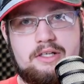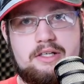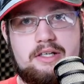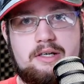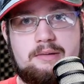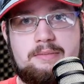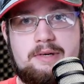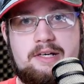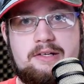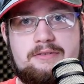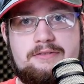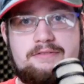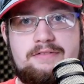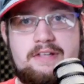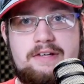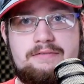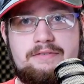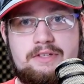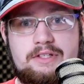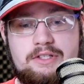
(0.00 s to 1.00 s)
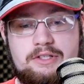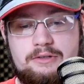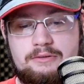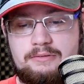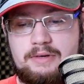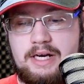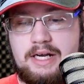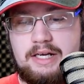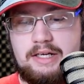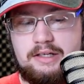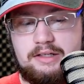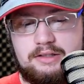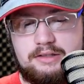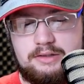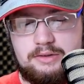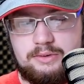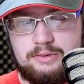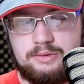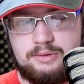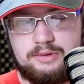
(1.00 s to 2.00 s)
about favored terrain,
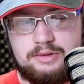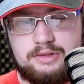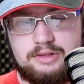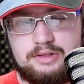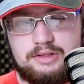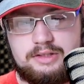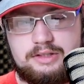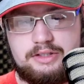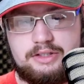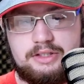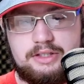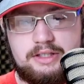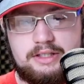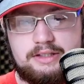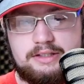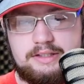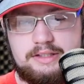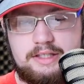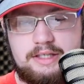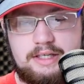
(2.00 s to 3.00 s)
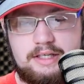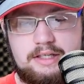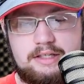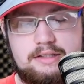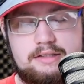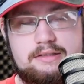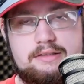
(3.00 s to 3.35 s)
or should I say